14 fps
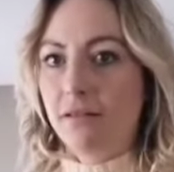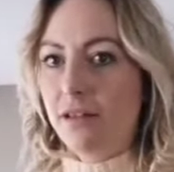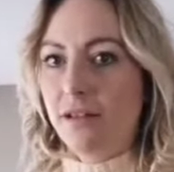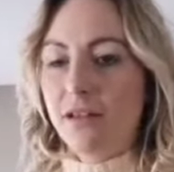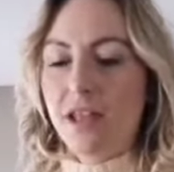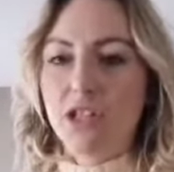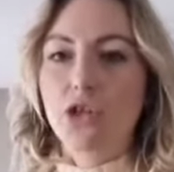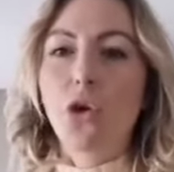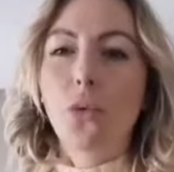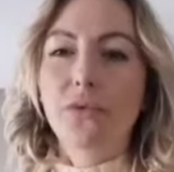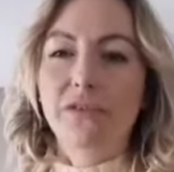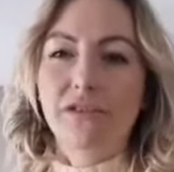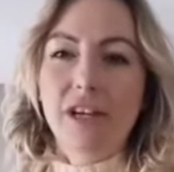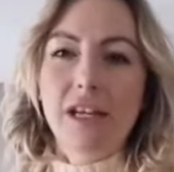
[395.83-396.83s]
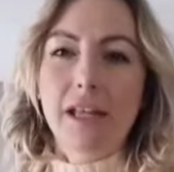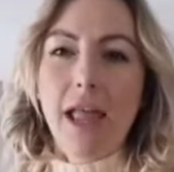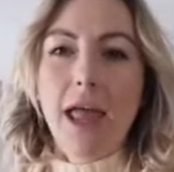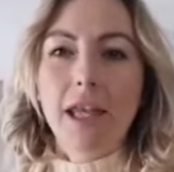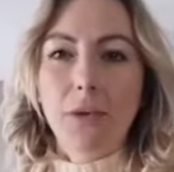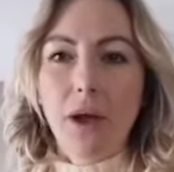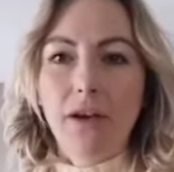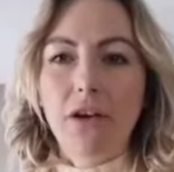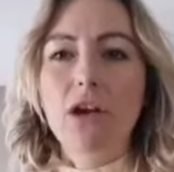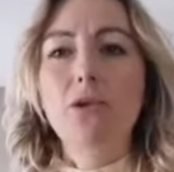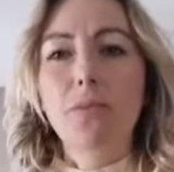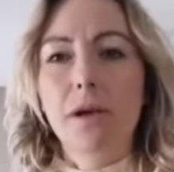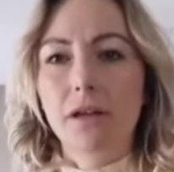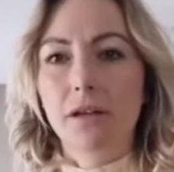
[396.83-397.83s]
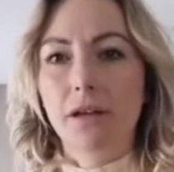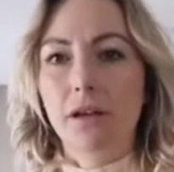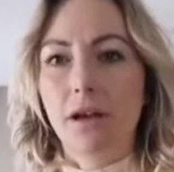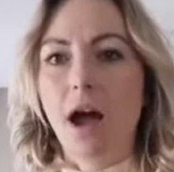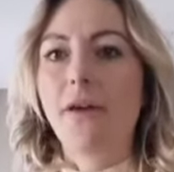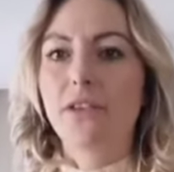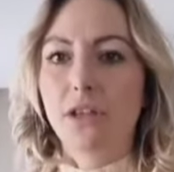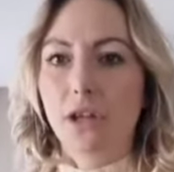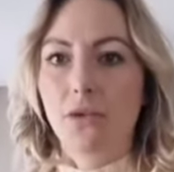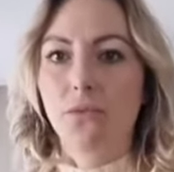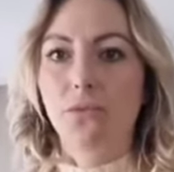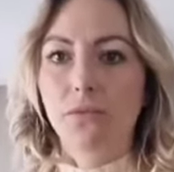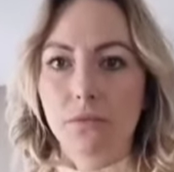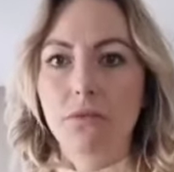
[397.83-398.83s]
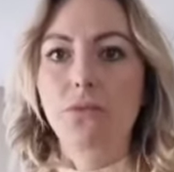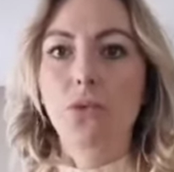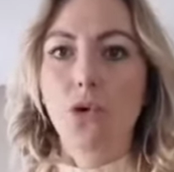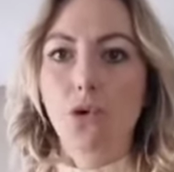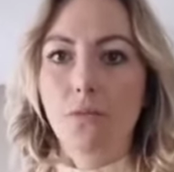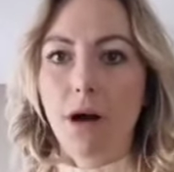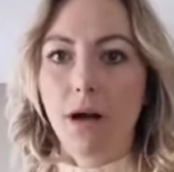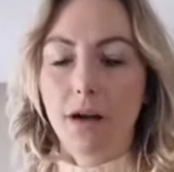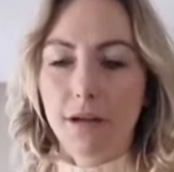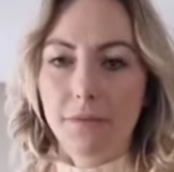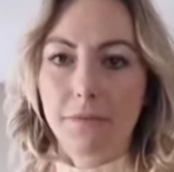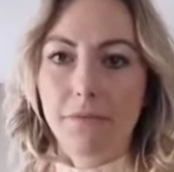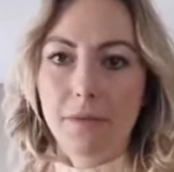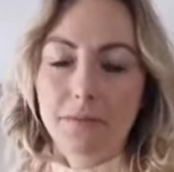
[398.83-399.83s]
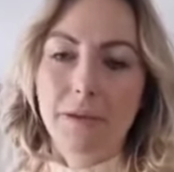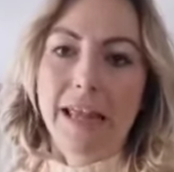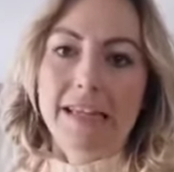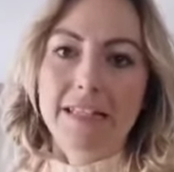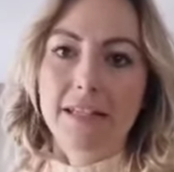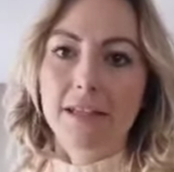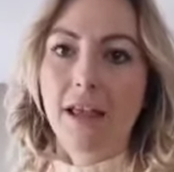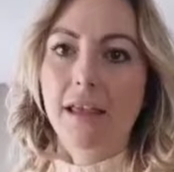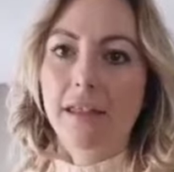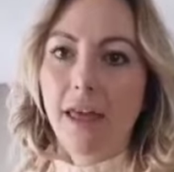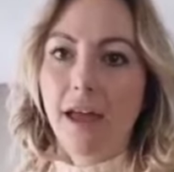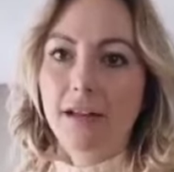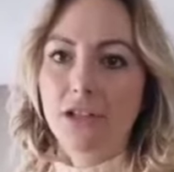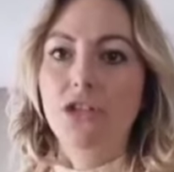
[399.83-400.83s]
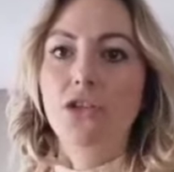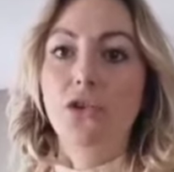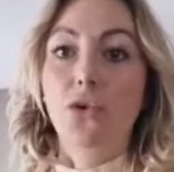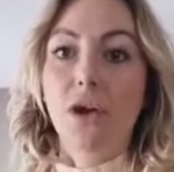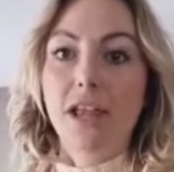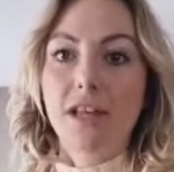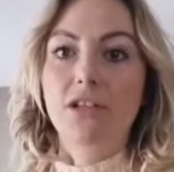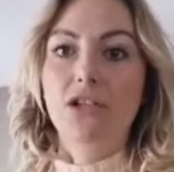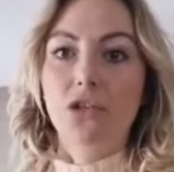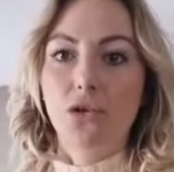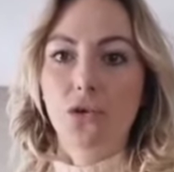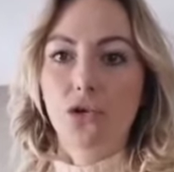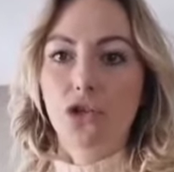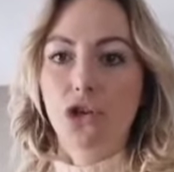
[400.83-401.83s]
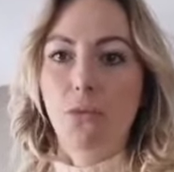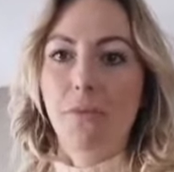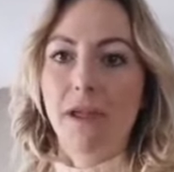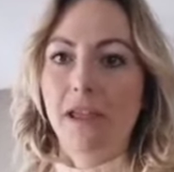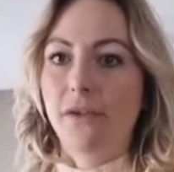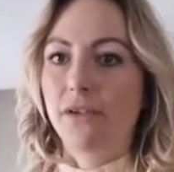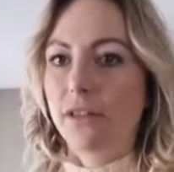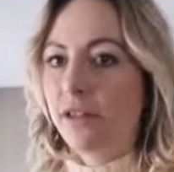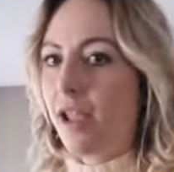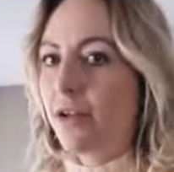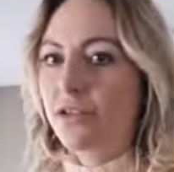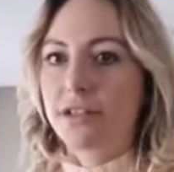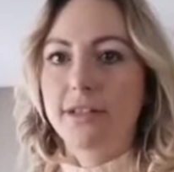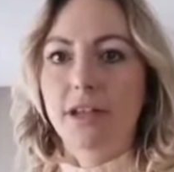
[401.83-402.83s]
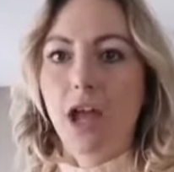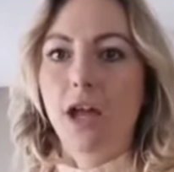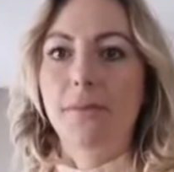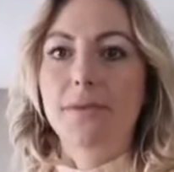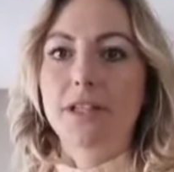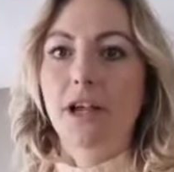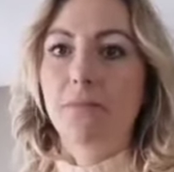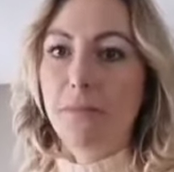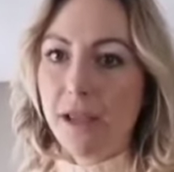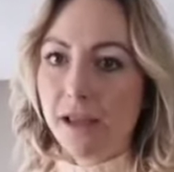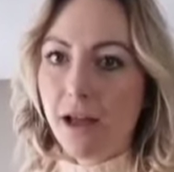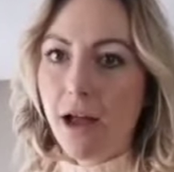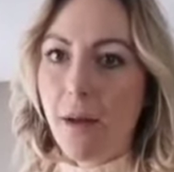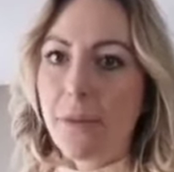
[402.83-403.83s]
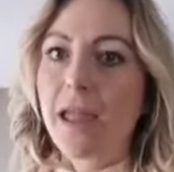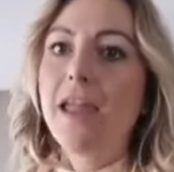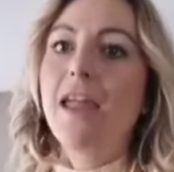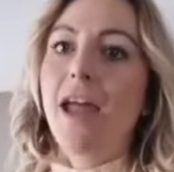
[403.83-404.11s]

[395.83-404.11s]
there's not really anywhere open other than Walmart and places like that to do your in-store shopping. Everything else is curbside pickup.